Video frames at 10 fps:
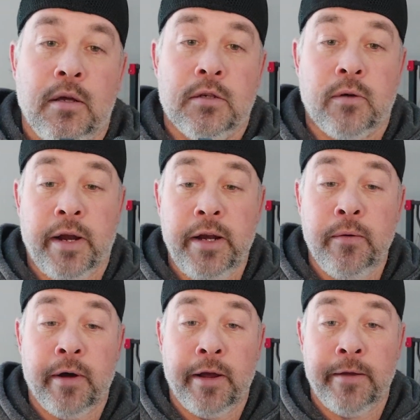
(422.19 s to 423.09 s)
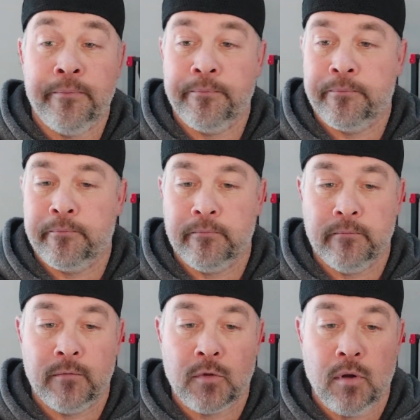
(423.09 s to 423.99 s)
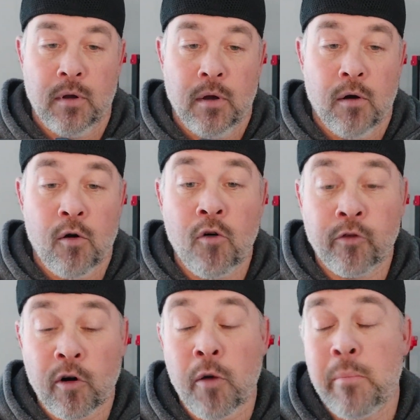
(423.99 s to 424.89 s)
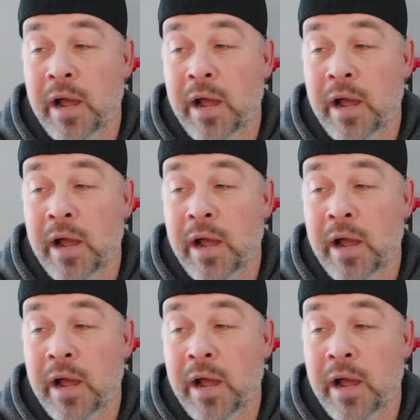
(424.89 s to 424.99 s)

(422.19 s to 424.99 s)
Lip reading: So anyway, overall,